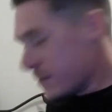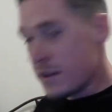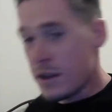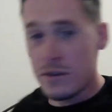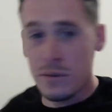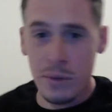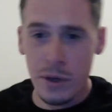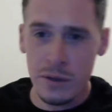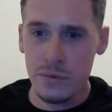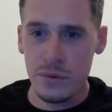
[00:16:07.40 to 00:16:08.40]
Thank you,
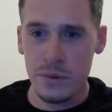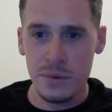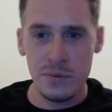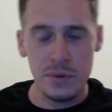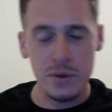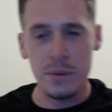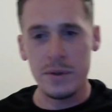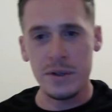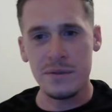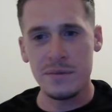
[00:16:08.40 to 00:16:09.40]
Miner, for, for
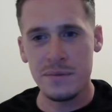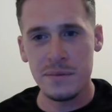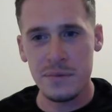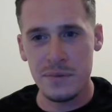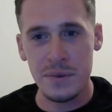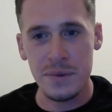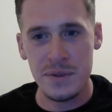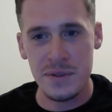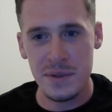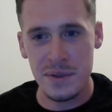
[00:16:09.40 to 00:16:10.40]
coming out for
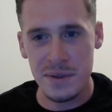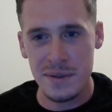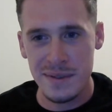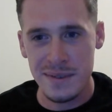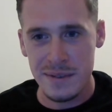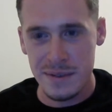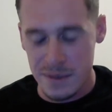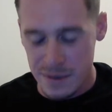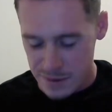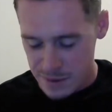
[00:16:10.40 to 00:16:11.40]
this uh,
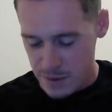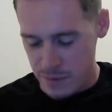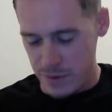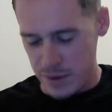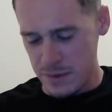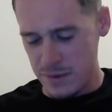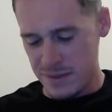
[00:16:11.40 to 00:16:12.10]
event.